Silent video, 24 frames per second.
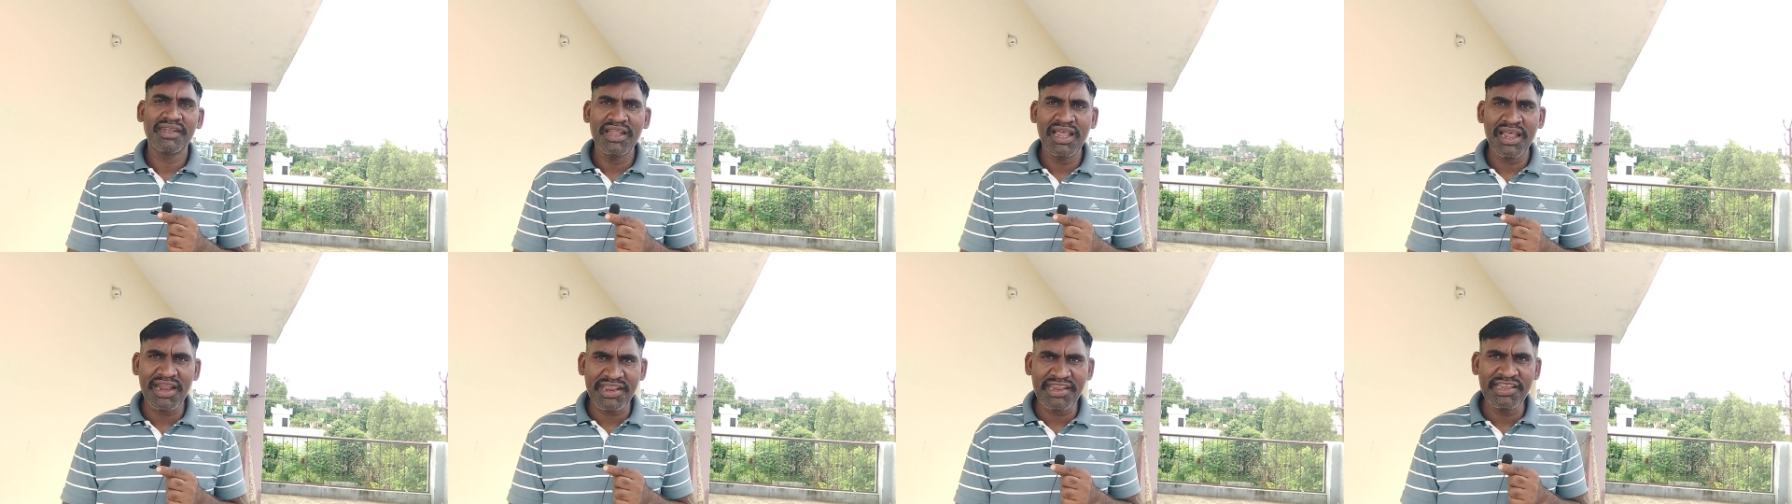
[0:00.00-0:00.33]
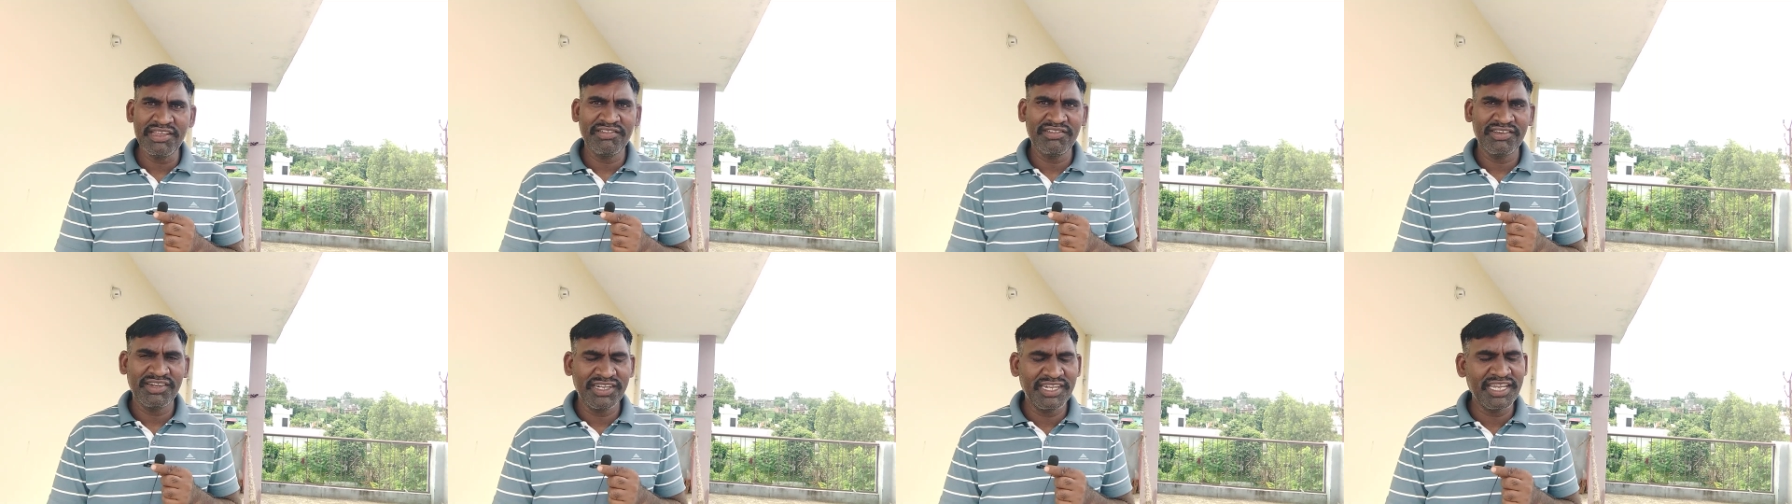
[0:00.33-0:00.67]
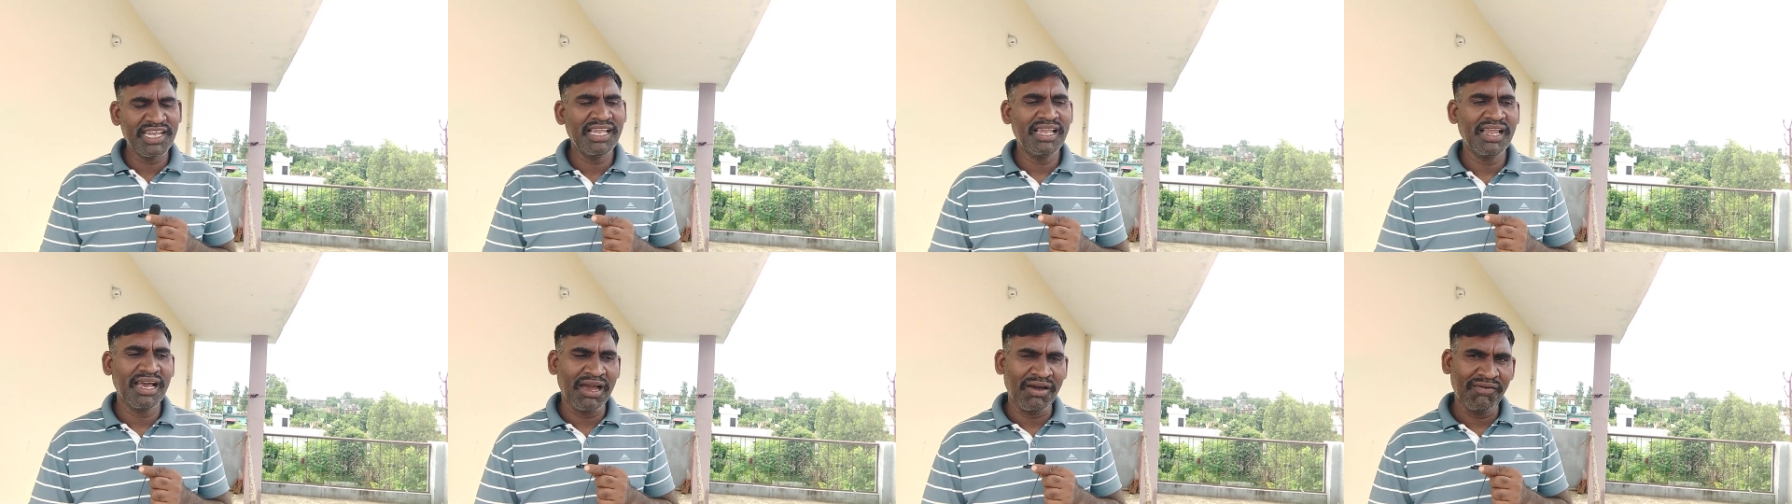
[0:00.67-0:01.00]
reach
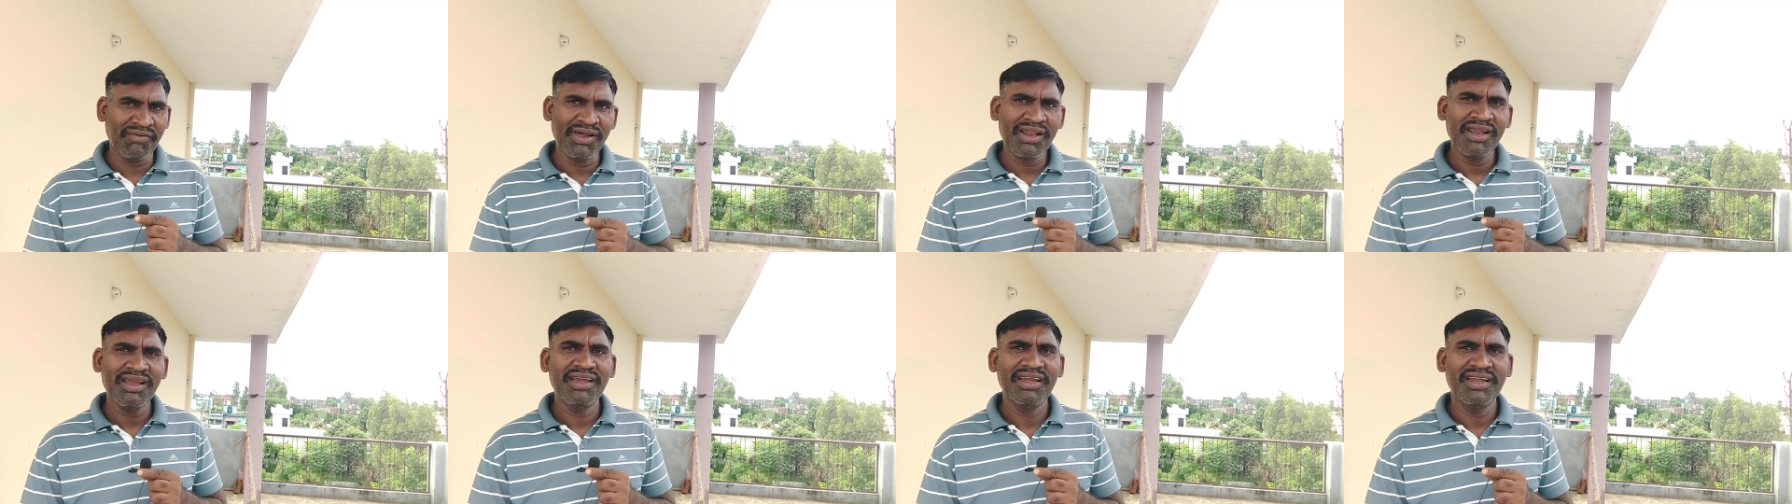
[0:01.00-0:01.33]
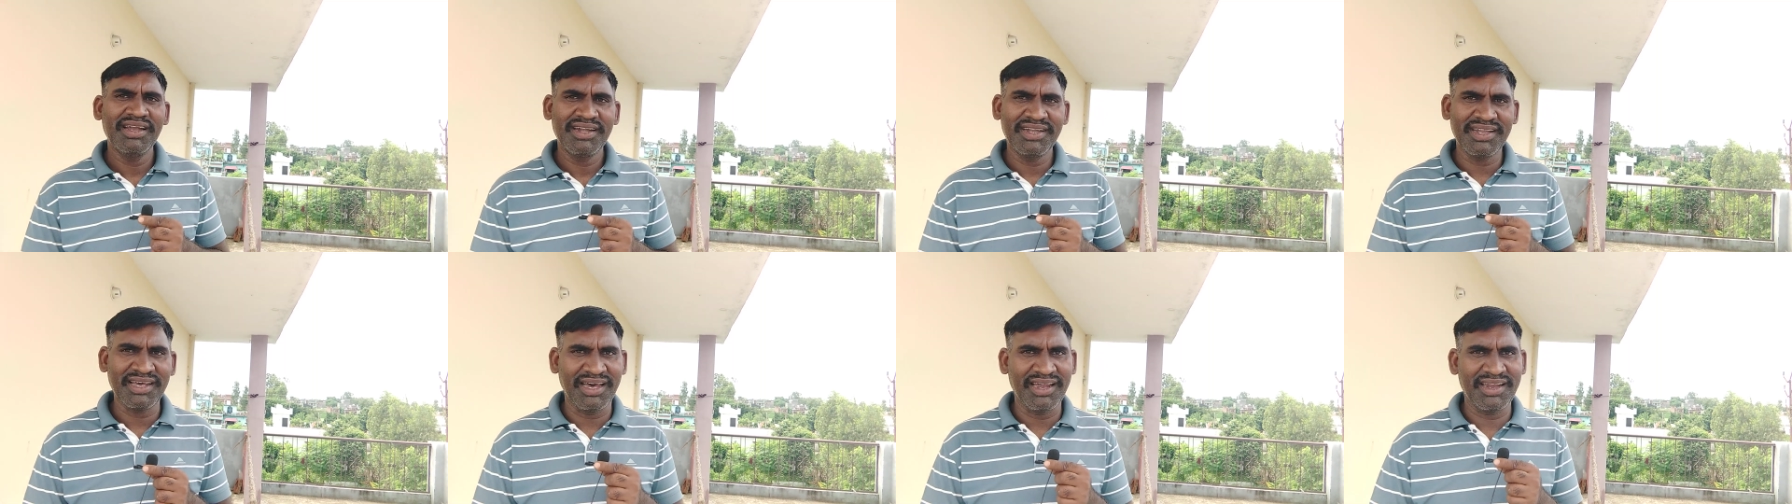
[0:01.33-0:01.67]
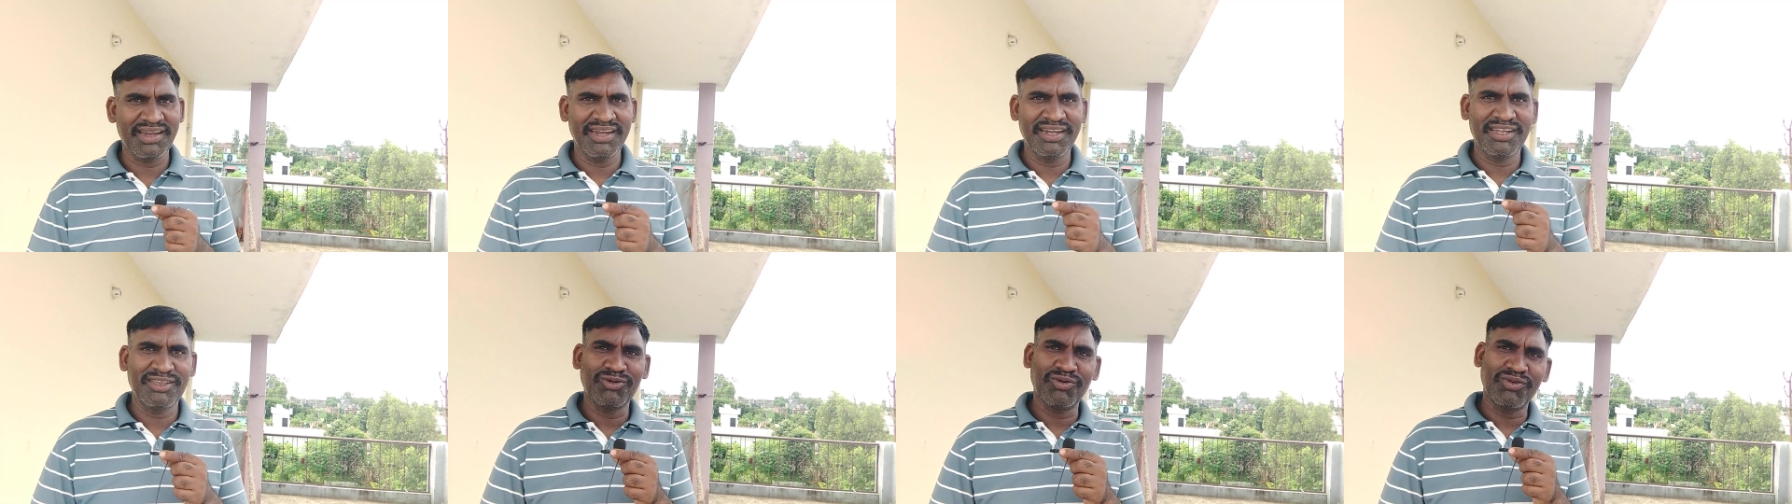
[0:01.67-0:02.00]
till our
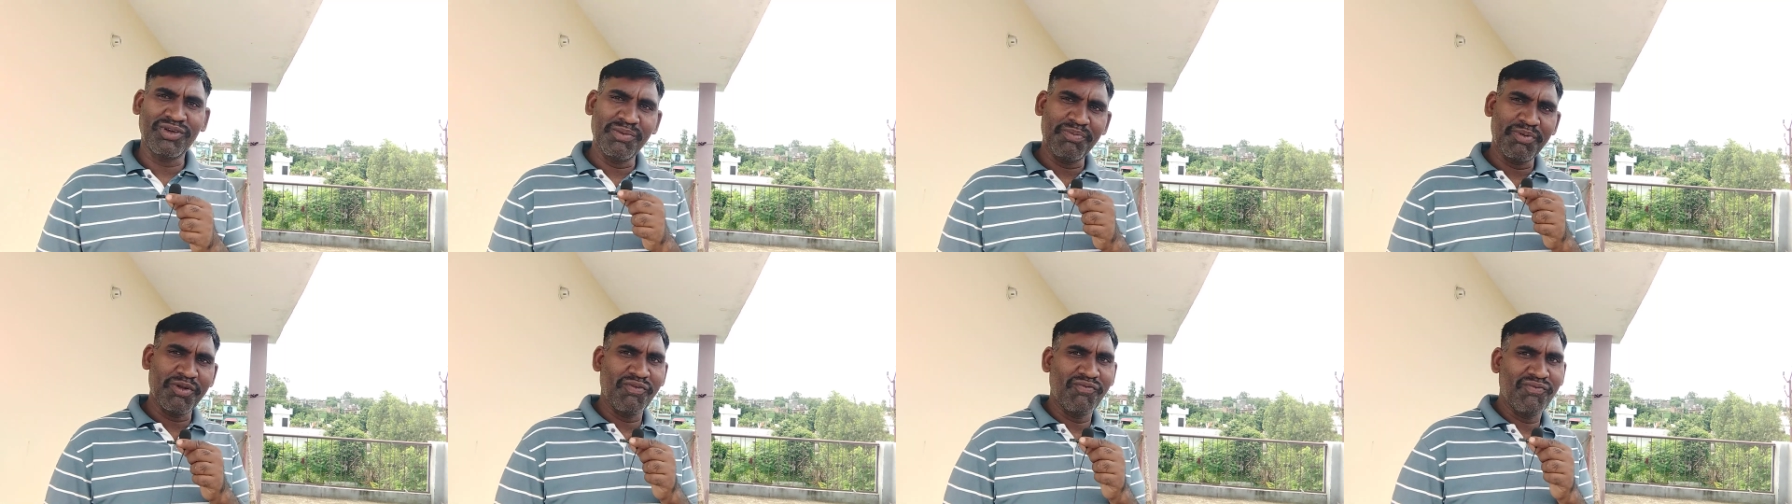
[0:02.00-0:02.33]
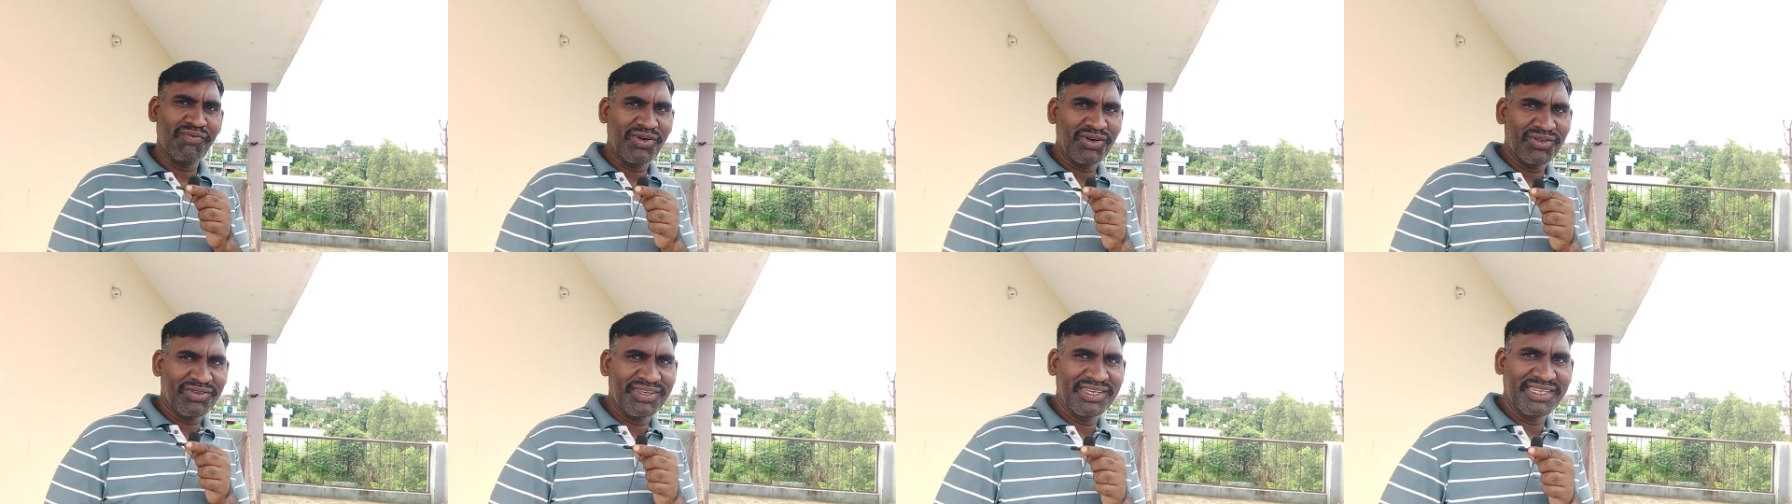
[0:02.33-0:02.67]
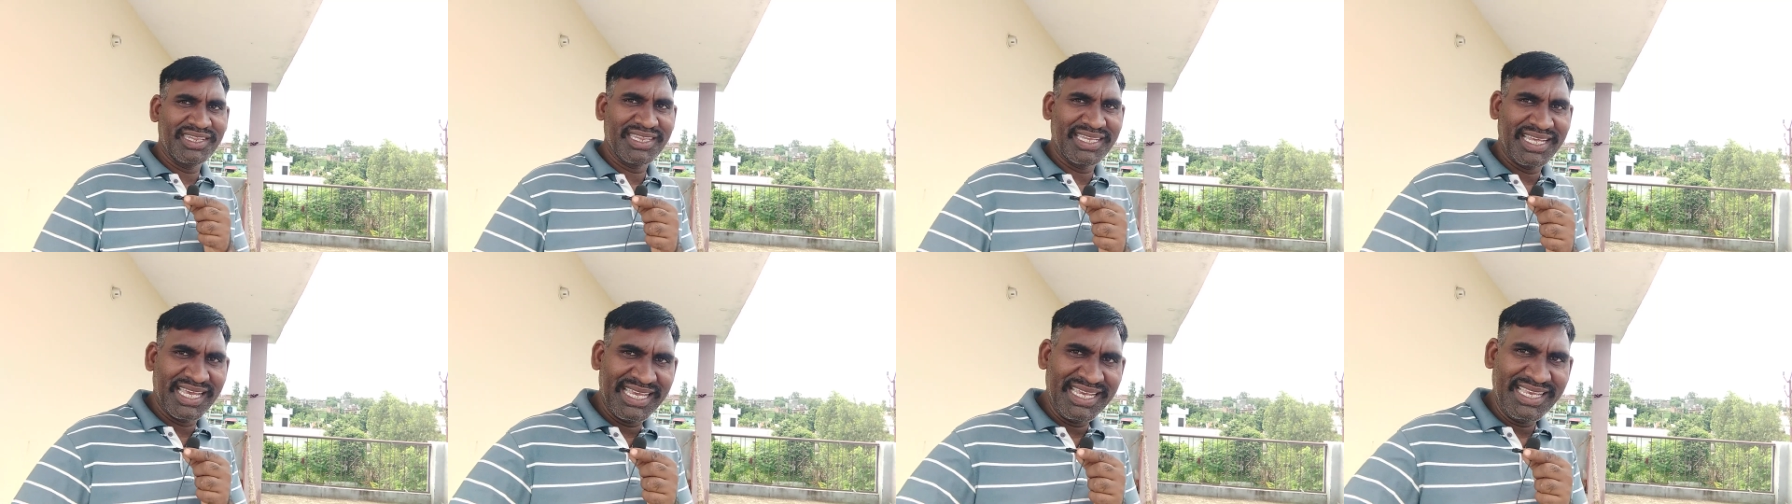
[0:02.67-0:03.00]
targets. Okay, on watching.
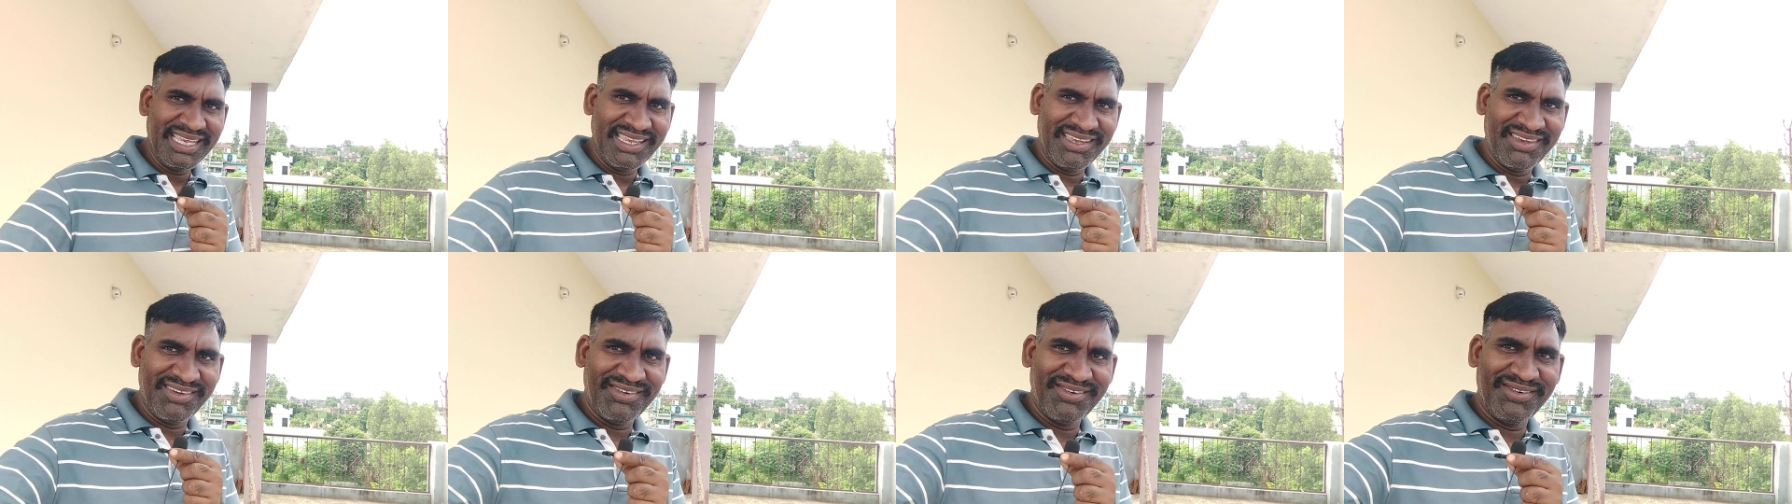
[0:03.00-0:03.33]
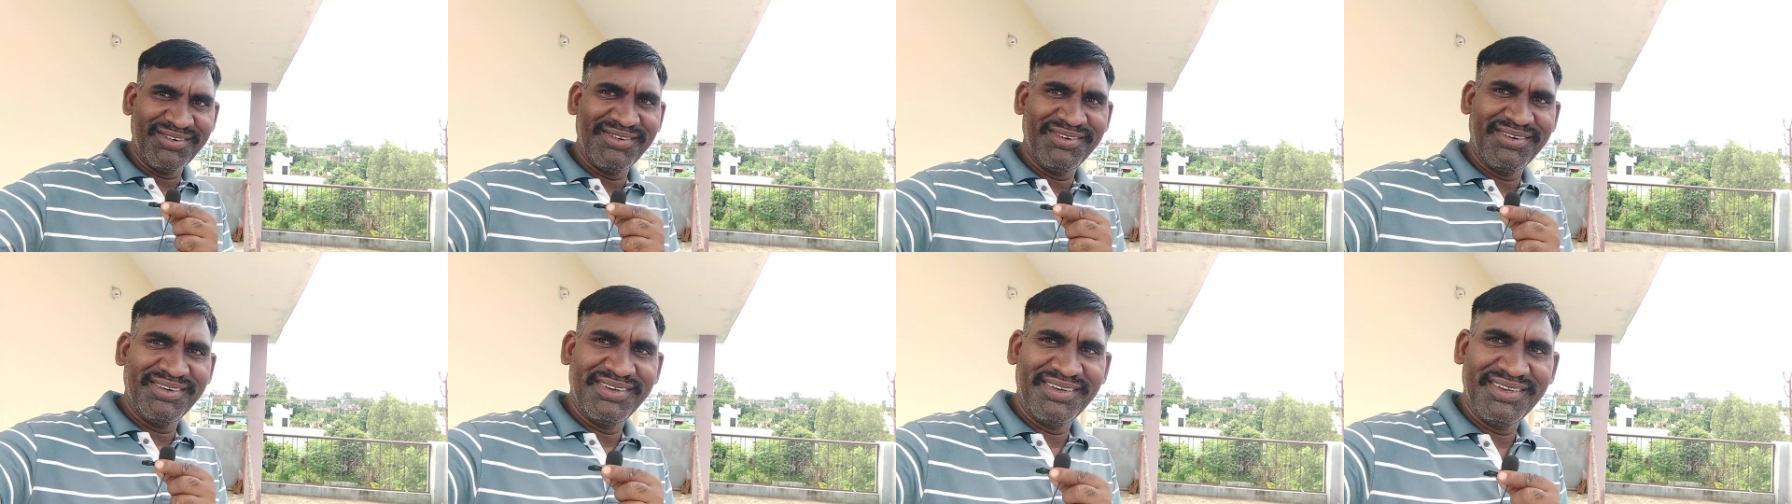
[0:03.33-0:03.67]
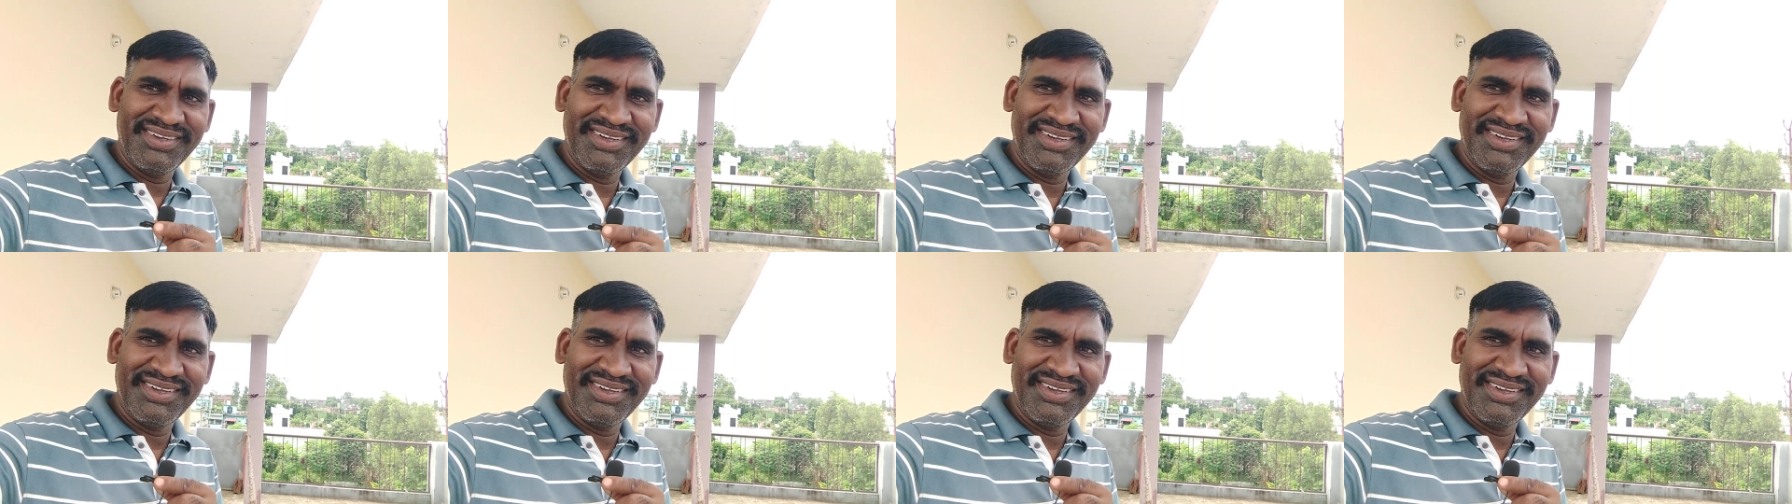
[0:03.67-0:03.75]
Thank you.